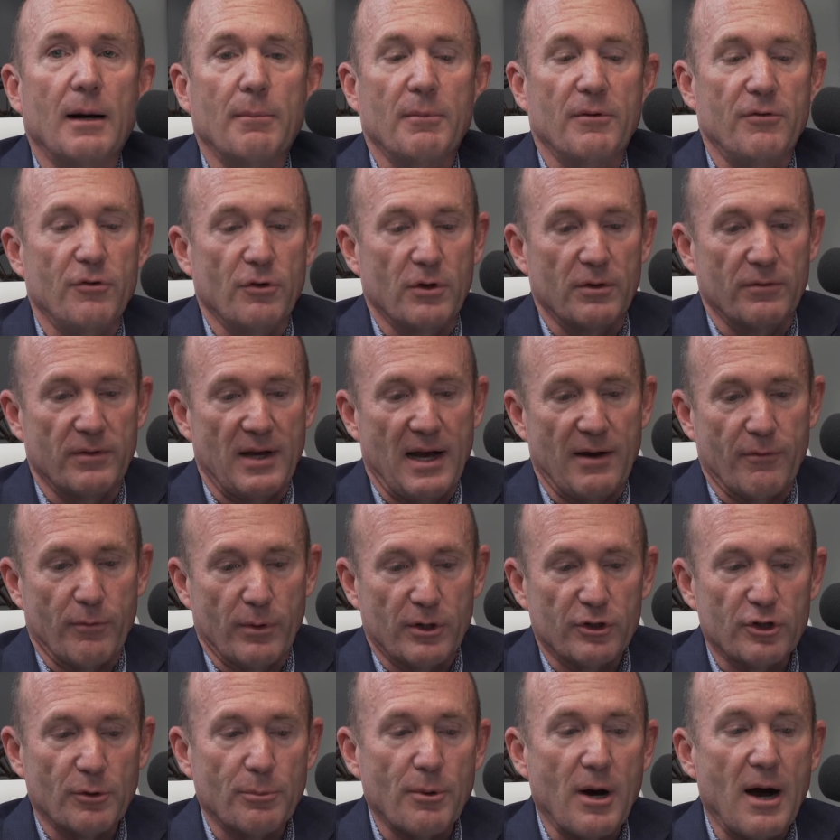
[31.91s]
If you have
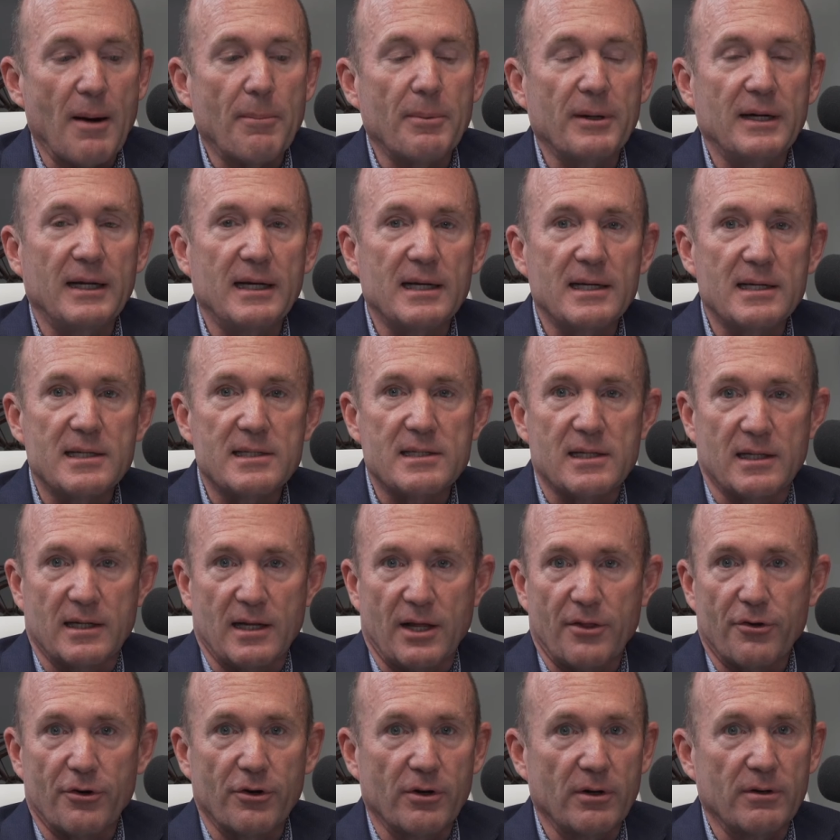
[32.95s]
rental properties and
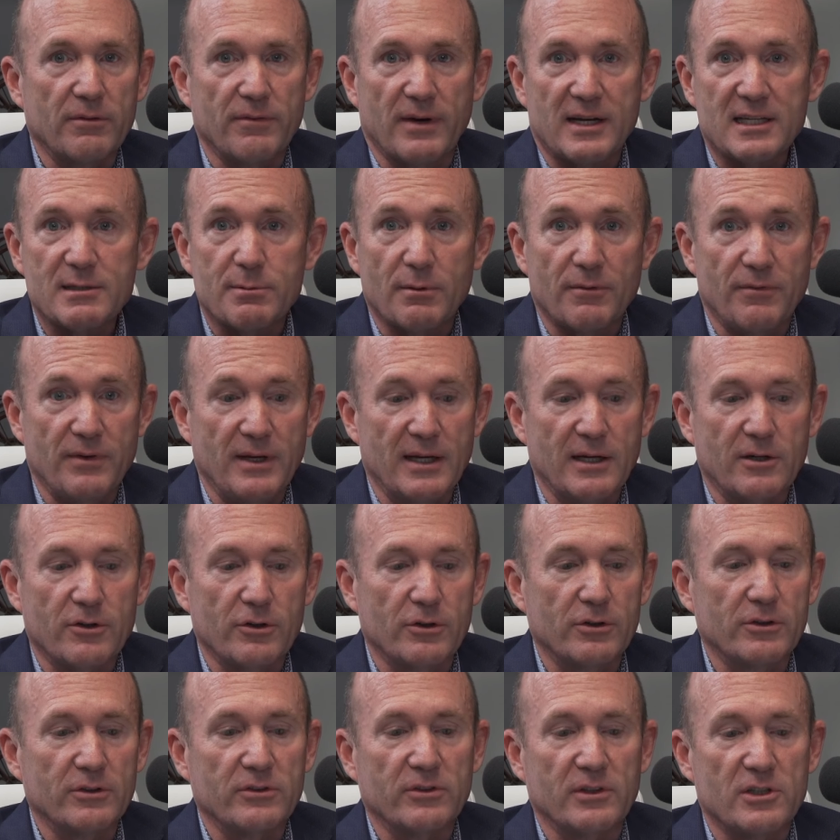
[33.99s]
other investment
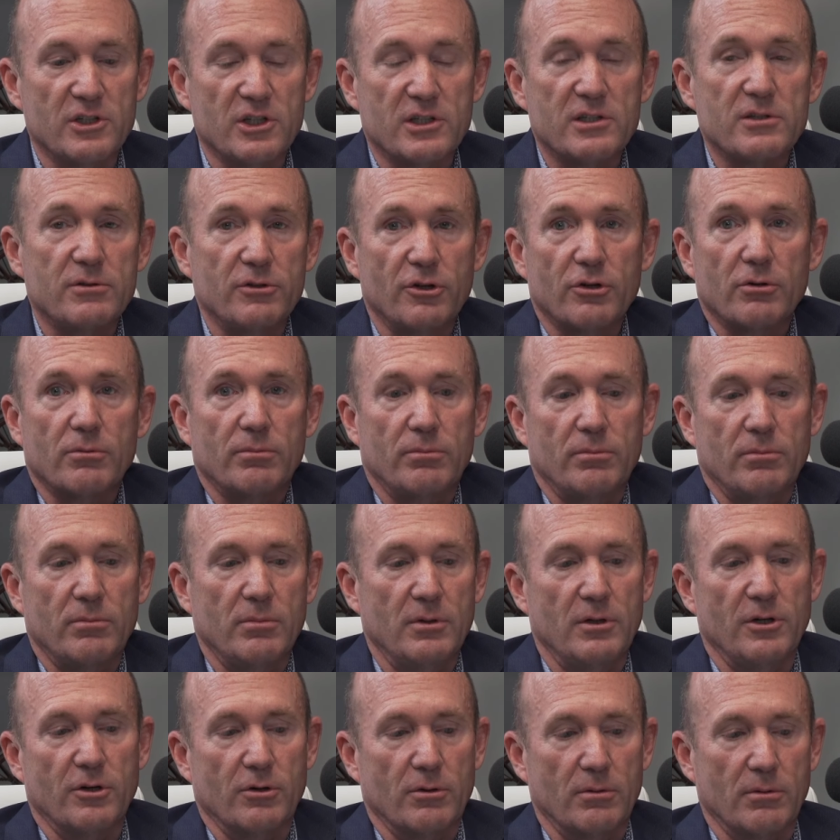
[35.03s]
vehicles and just your
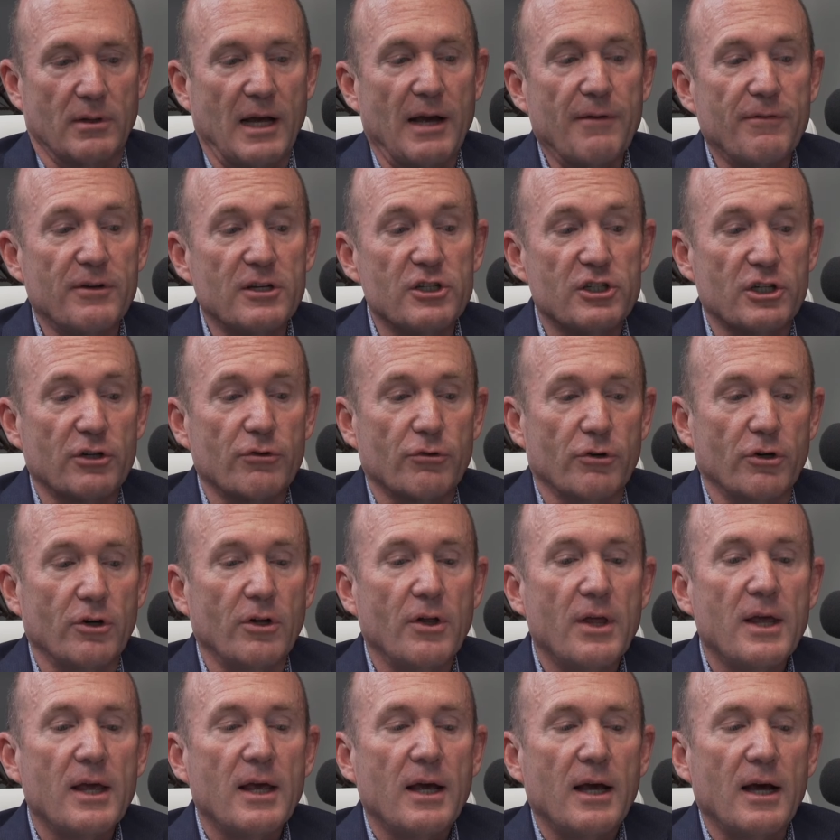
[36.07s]
life in general,
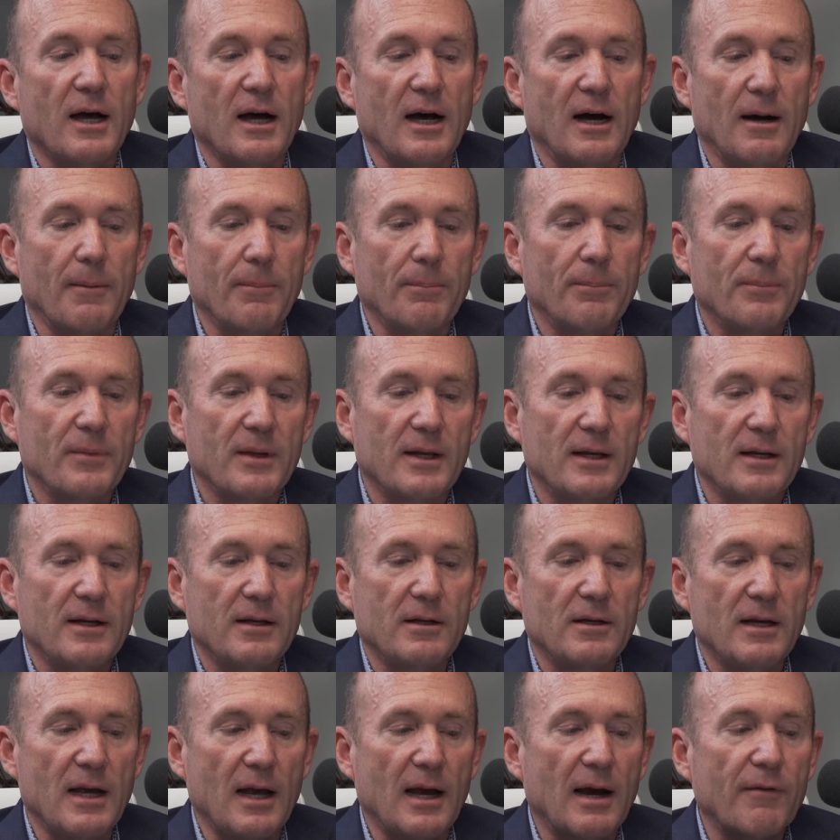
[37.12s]

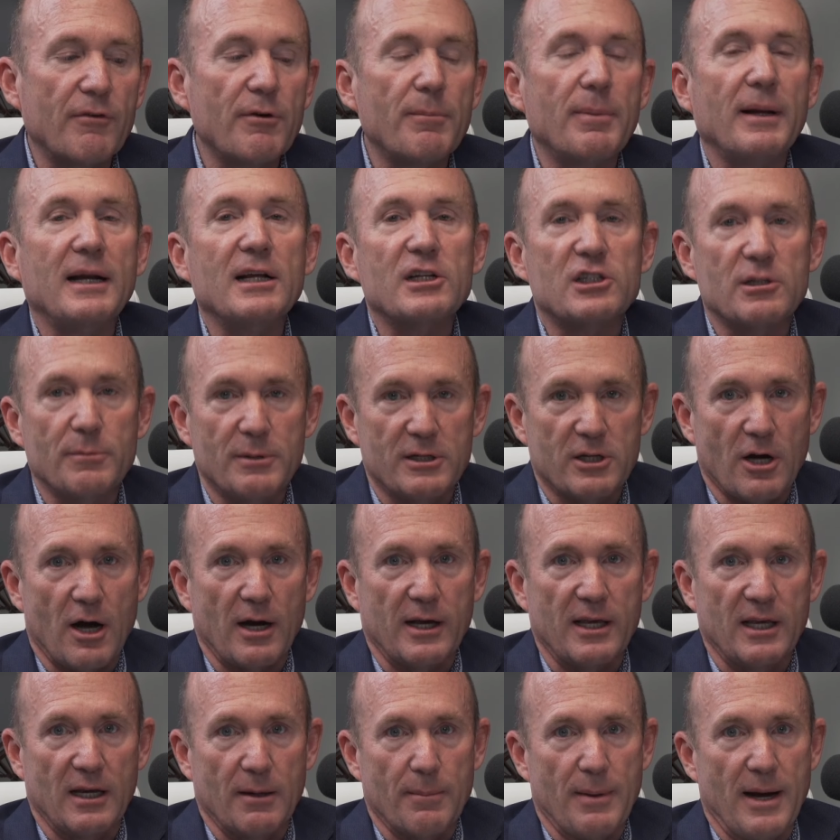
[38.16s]
everybody should be
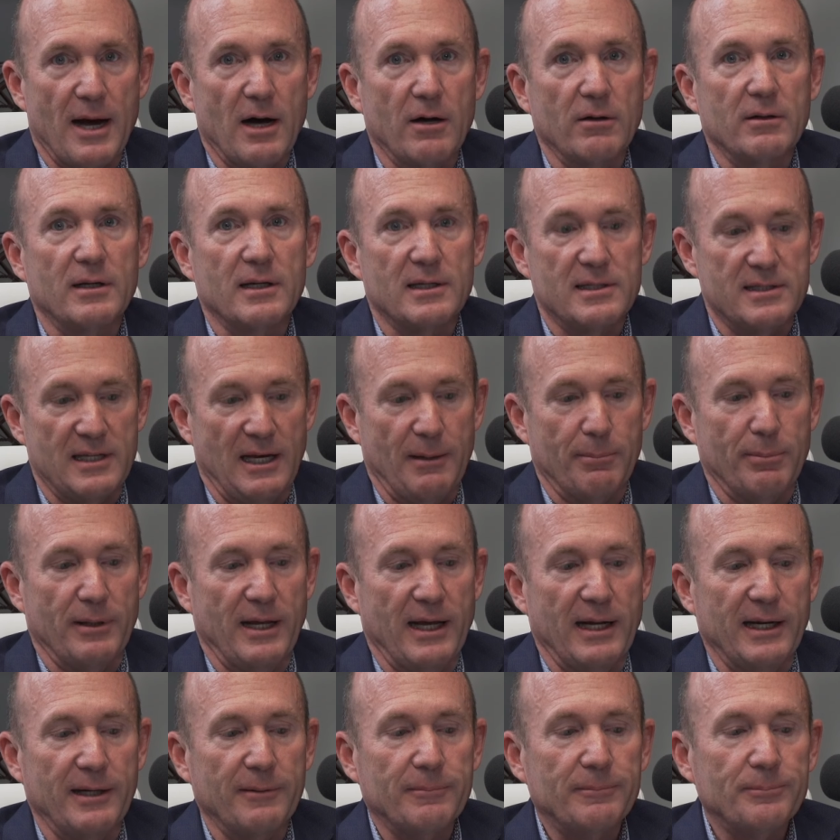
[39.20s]
talking about estate
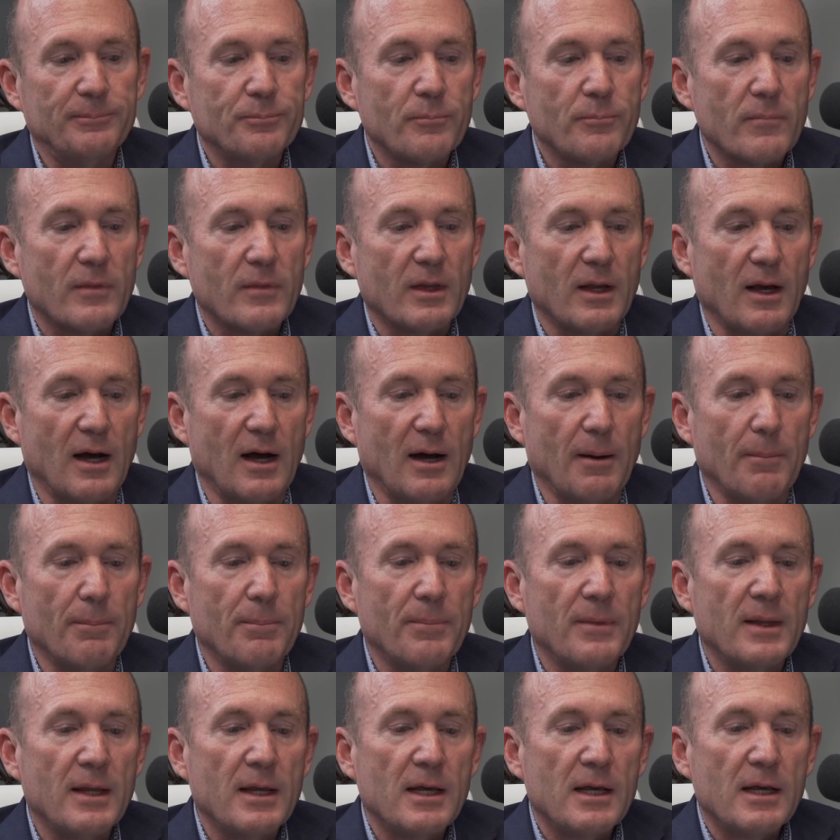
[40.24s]
planning.
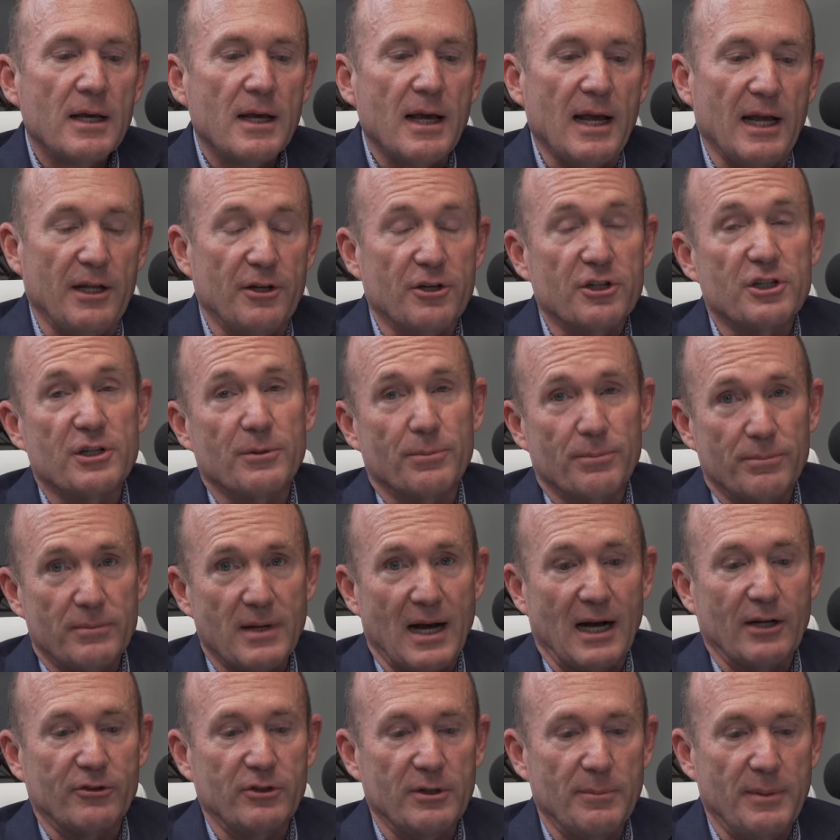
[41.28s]
And you should
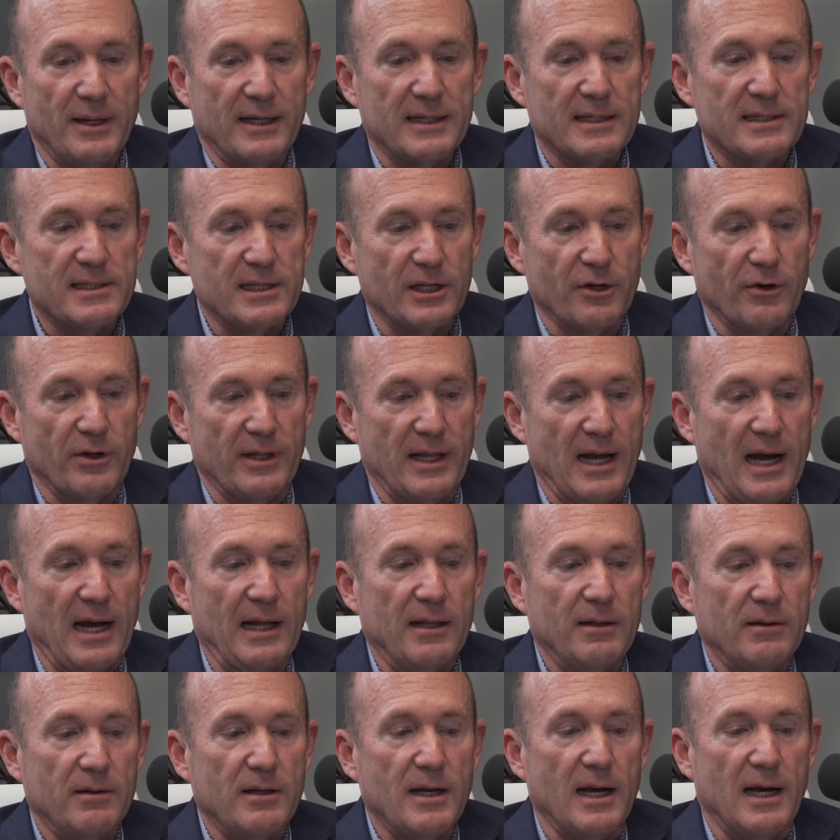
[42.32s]
actually be considering that
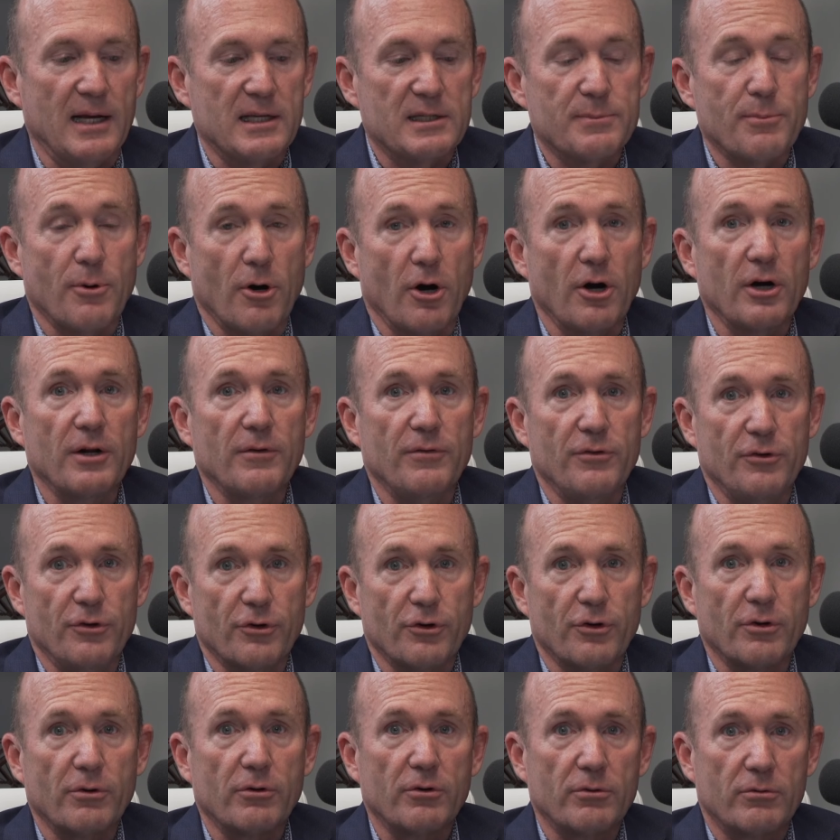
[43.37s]
as part of
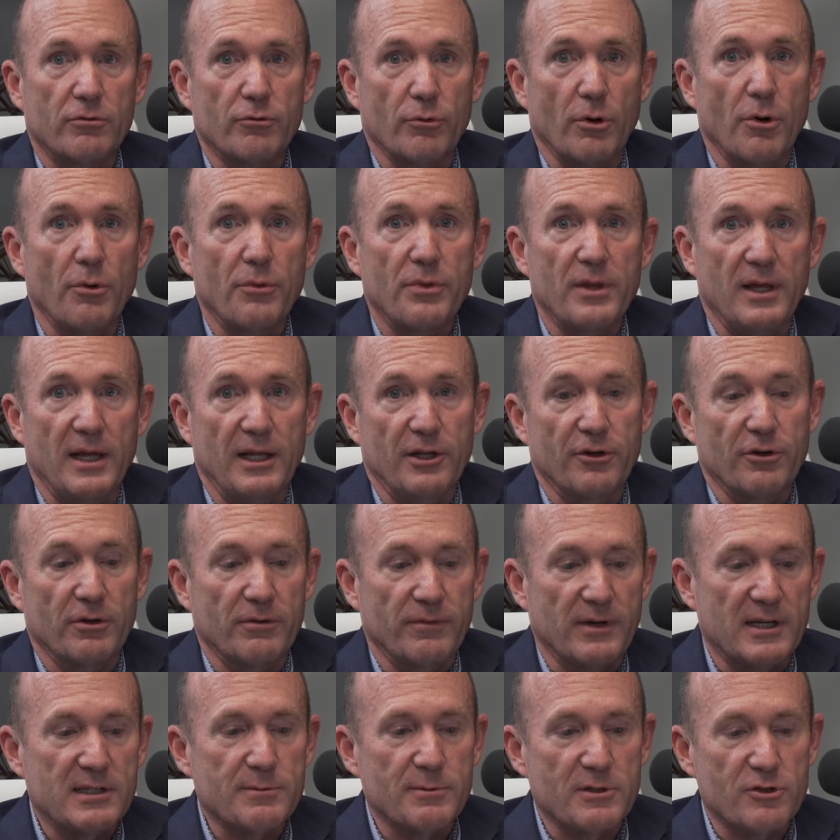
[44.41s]
your growth and your
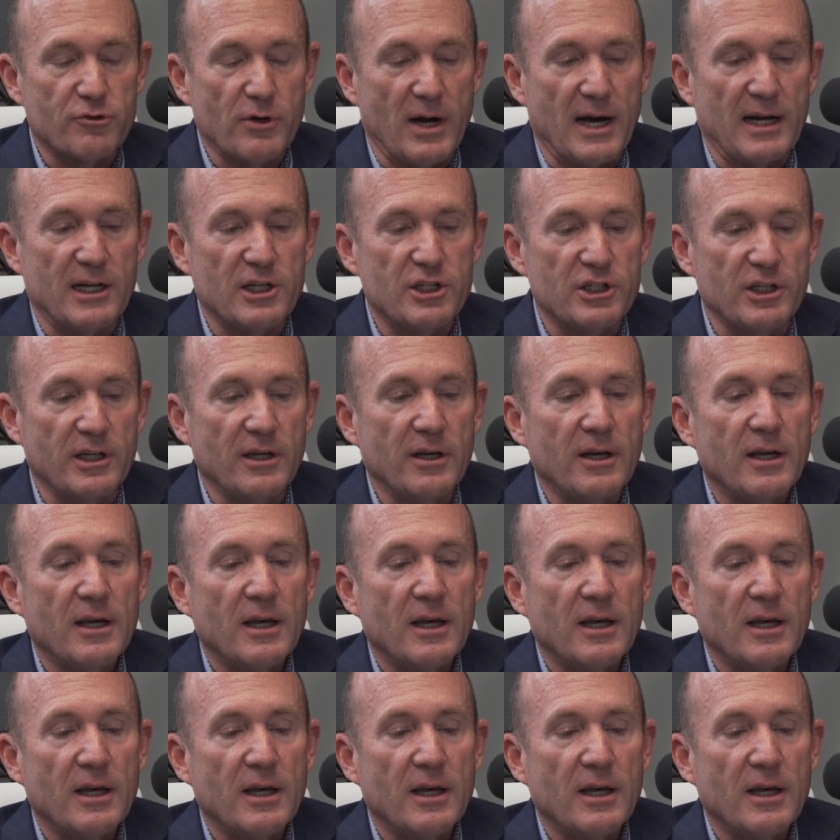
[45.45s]
investment strategy.